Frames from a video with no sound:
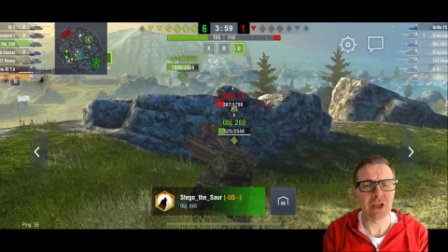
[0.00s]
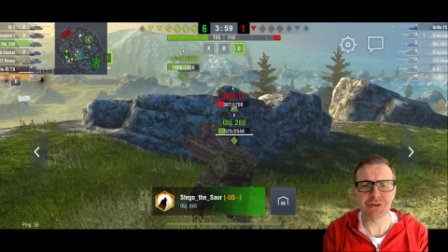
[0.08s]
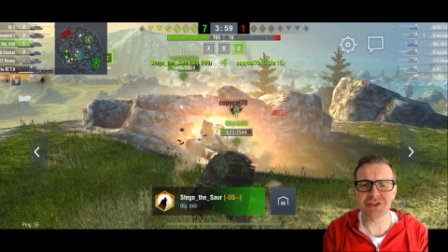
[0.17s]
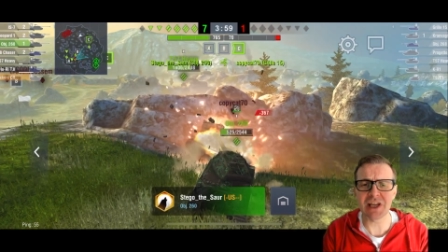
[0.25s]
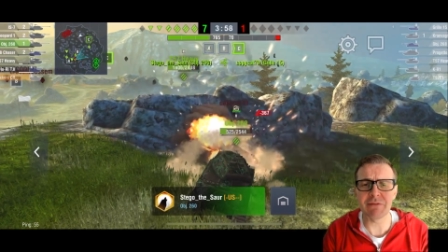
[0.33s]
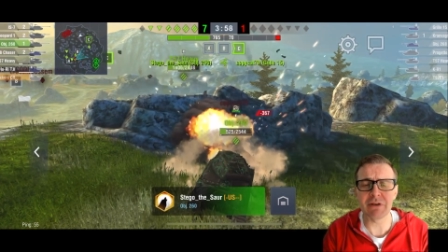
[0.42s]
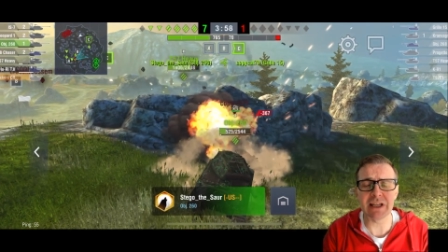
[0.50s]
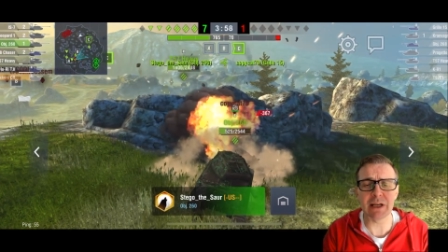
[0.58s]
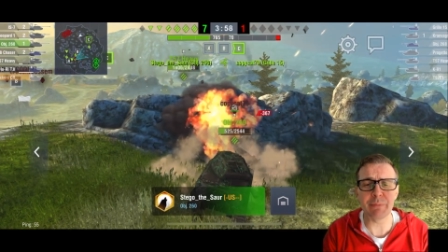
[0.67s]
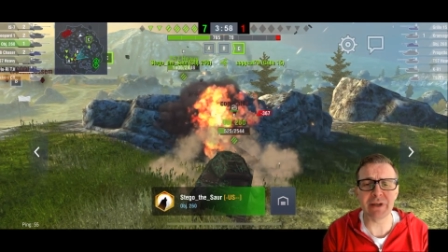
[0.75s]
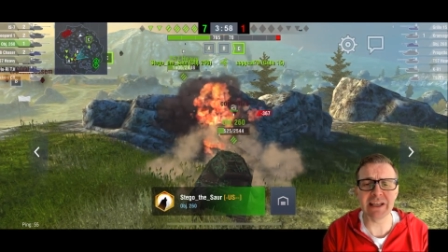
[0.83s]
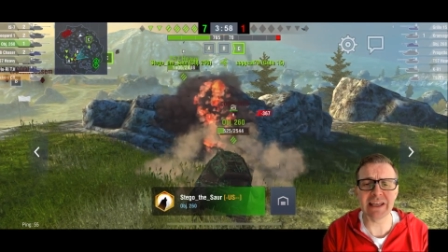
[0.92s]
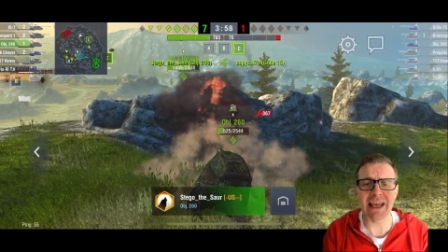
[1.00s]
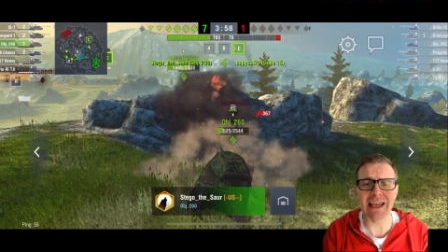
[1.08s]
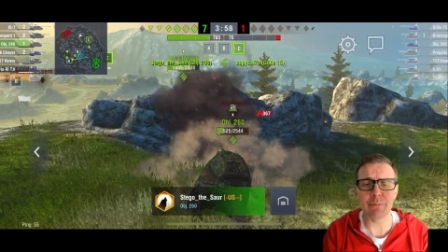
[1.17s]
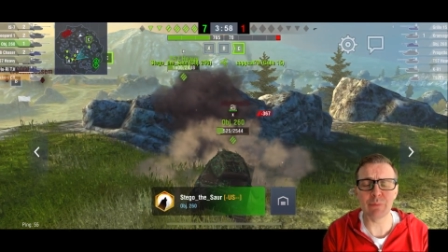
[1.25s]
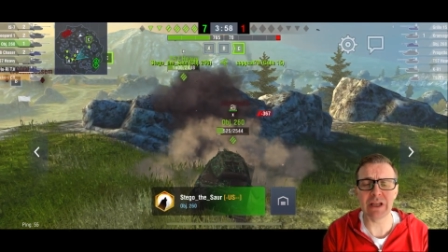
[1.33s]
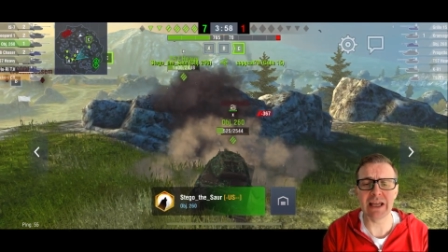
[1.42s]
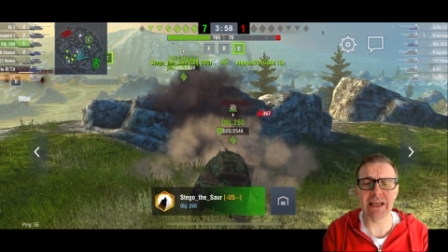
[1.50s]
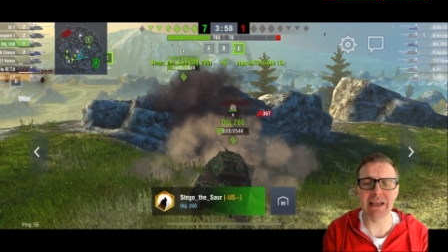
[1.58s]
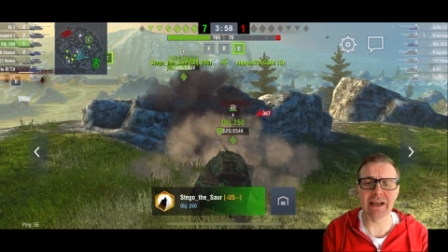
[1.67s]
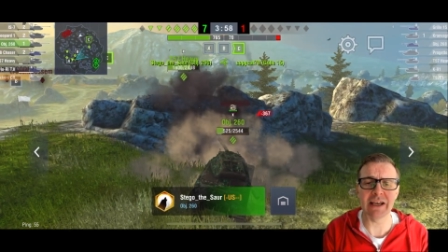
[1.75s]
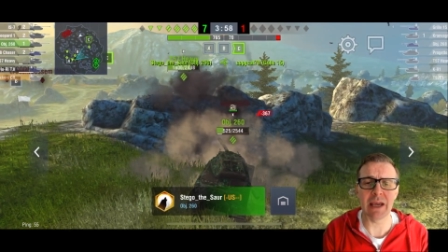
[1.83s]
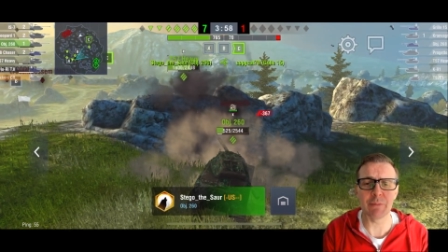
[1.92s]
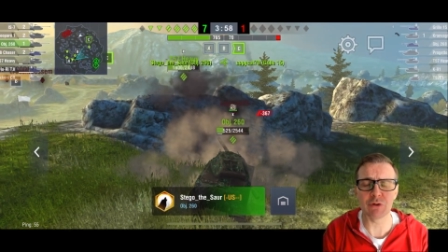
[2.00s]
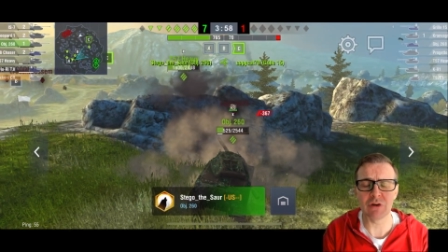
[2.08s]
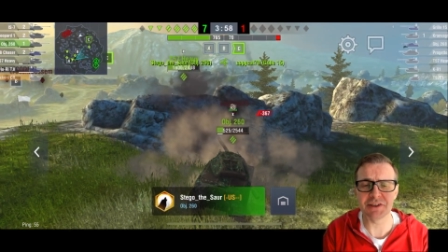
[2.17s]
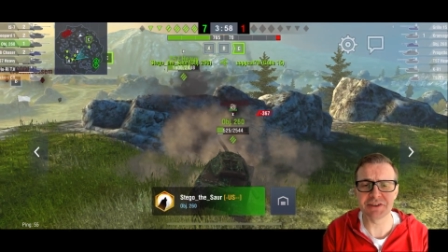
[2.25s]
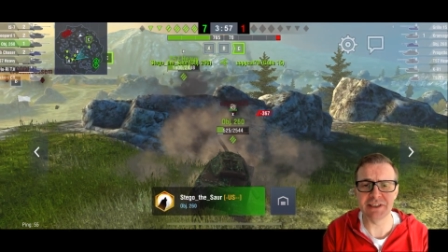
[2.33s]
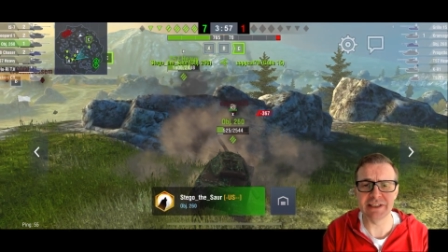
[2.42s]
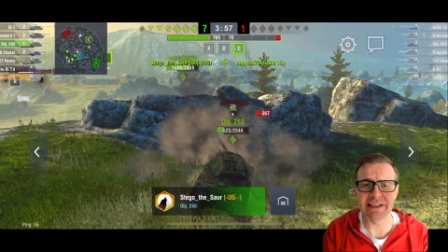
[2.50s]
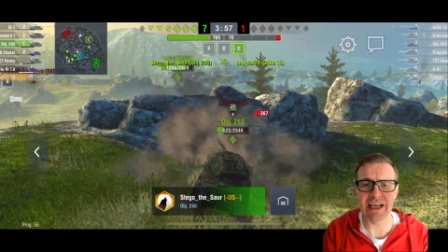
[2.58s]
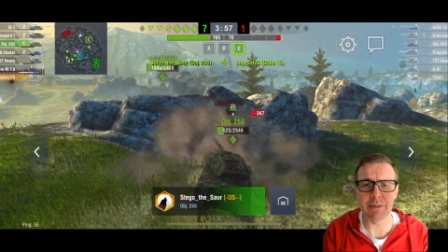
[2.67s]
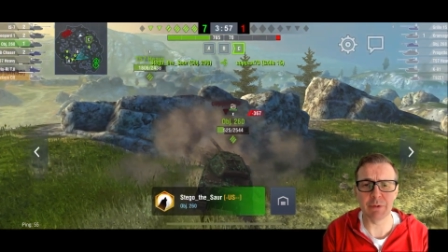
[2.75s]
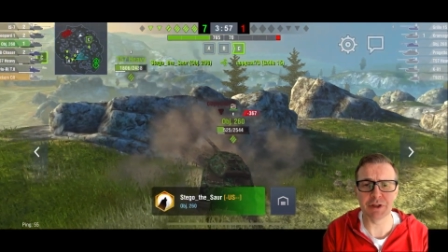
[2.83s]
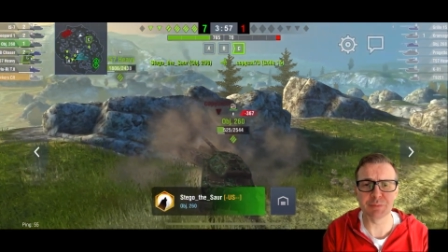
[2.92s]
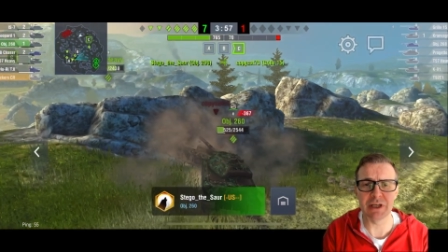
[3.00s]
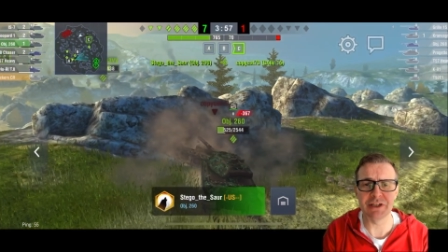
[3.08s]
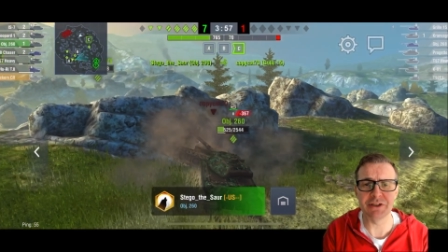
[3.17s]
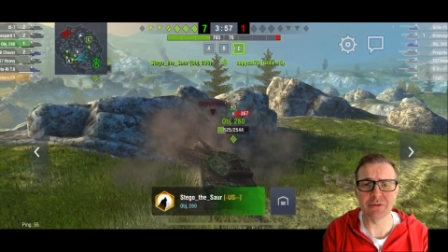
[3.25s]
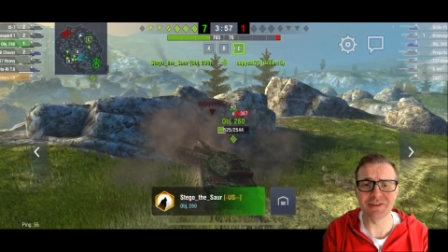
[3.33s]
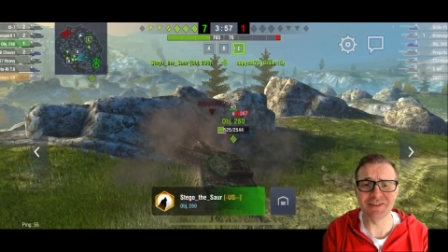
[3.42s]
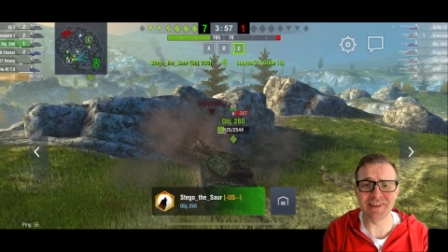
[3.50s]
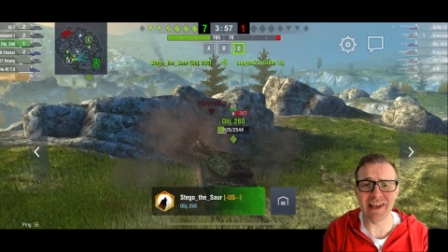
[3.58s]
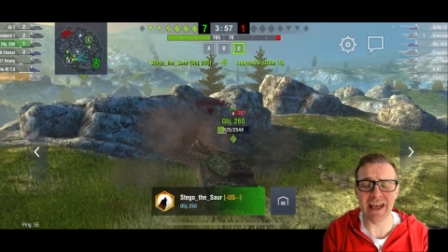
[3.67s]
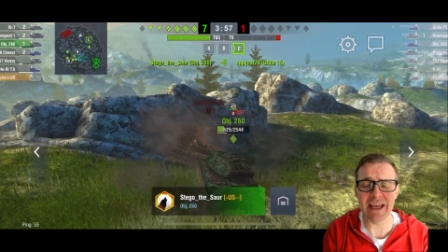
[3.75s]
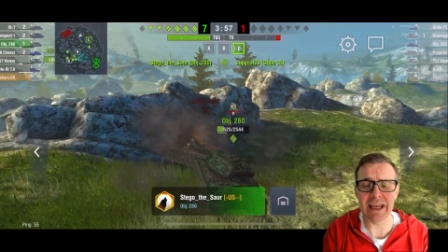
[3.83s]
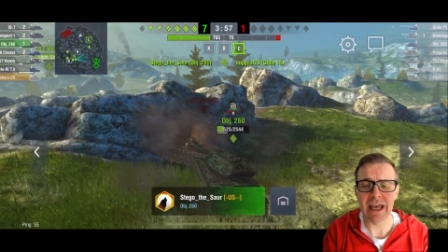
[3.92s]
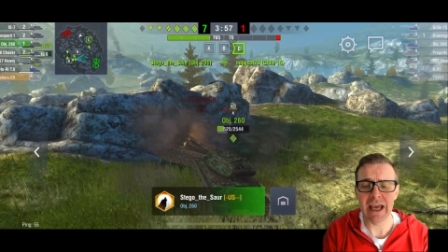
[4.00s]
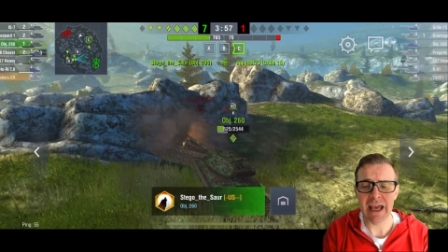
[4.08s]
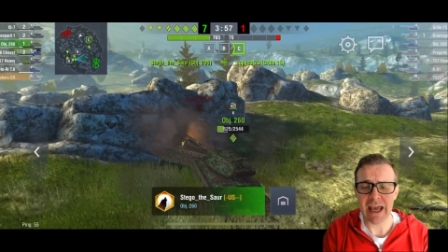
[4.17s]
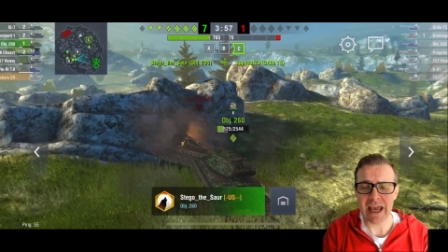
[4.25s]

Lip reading: Just have a little bit of gameplay. I came across it in a game I was playing the other day,